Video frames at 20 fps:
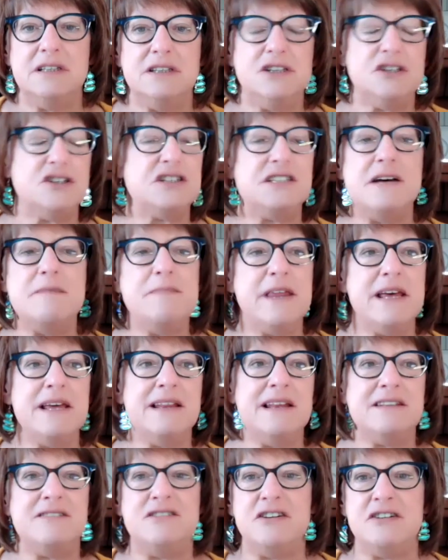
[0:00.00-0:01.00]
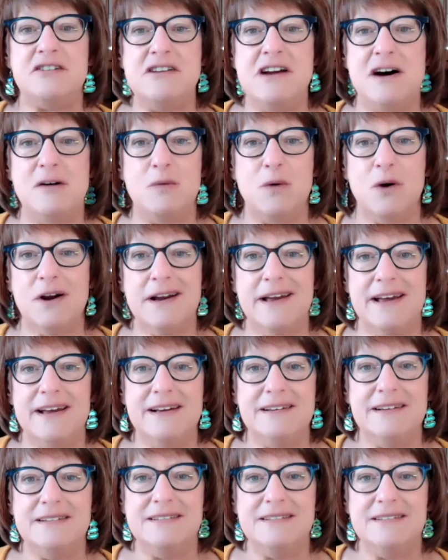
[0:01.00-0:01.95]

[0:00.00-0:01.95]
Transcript: There's something that's just not working.